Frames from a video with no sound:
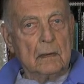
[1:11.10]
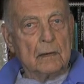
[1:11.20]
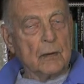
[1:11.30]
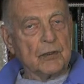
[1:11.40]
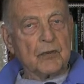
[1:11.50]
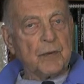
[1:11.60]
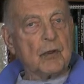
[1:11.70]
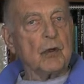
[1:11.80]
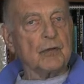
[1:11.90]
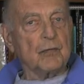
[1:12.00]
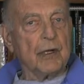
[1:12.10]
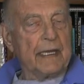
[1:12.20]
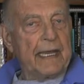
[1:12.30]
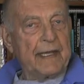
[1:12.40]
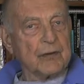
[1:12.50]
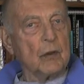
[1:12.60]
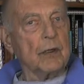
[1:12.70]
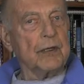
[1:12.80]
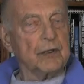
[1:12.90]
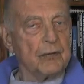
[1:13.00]
So just because running has all
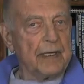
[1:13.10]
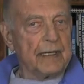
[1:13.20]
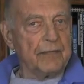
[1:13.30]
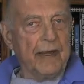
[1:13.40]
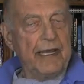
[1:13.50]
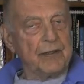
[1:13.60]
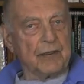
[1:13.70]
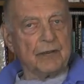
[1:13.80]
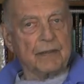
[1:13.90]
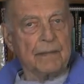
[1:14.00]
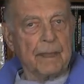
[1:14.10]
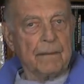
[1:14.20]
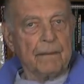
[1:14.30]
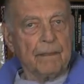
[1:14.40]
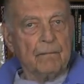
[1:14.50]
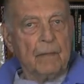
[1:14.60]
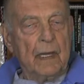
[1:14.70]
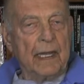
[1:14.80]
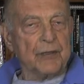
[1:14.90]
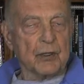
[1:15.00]
of these great advantages,
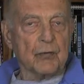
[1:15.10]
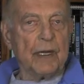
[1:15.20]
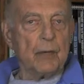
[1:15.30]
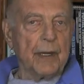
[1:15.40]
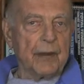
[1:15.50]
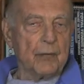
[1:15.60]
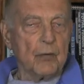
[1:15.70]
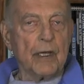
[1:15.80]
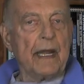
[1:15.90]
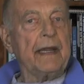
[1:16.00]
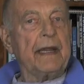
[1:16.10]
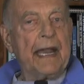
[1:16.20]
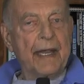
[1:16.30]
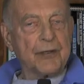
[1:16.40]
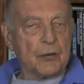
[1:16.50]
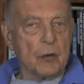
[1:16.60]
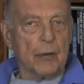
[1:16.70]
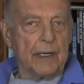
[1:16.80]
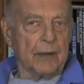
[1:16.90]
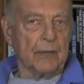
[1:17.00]
and it's a great way to run and a natural
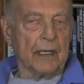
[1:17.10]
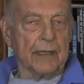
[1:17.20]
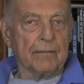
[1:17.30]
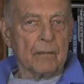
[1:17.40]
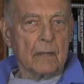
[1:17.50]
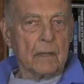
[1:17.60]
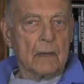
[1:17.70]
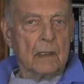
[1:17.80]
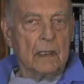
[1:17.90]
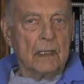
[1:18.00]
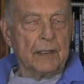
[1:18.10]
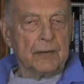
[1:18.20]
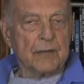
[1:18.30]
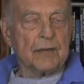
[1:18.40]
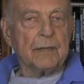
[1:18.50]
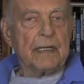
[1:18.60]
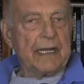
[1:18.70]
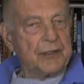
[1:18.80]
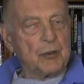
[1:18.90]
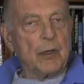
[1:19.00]
way to run, it doesn't mean
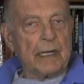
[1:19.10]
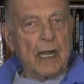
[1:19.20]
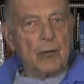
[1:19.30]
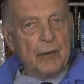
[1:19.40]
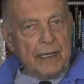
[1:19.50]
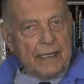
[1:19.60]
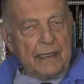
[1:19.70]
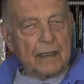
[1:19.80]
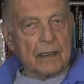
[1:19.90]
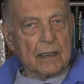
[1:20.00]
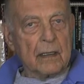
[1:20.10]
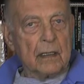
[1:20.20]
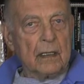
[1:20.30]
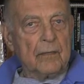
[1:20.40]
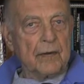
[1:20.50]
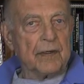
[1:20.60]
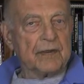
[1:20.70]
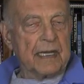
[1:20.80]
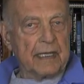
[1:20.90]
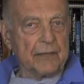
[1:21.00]
that you are now ready for this
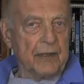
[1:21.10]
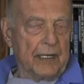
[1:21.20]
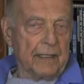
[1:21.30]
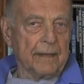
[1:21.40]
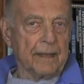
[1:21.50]
kind of running.